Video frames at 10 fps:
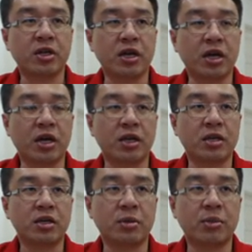and
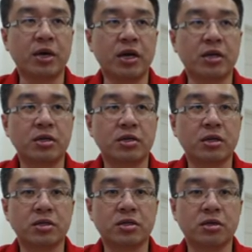the black
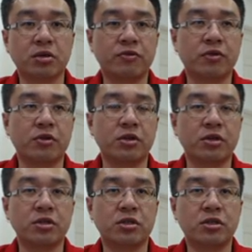just go for a
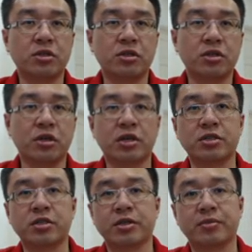short
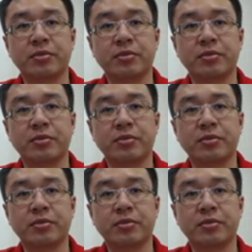castling.